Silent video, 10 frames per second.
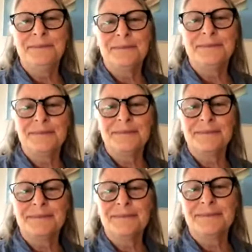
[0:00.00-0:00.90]

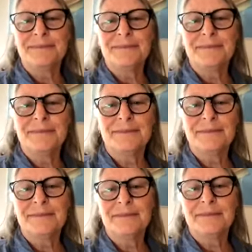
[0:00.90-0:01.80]

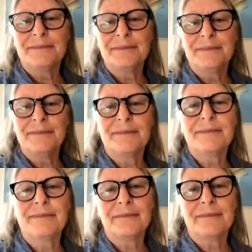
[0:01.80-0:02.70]

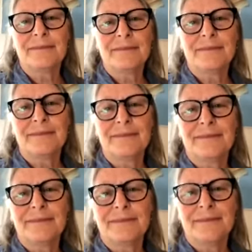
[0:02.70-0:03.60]

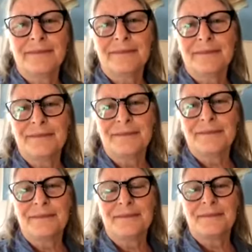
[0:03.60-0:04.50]

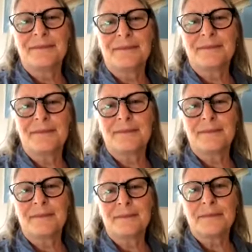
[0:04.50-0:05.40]

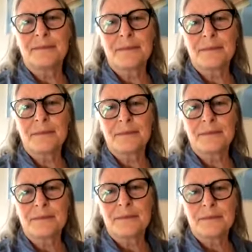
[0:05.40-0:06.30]

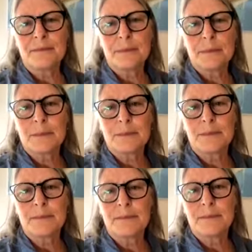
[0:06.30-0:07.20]

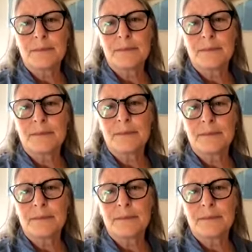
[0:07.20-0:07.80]
(not speaking)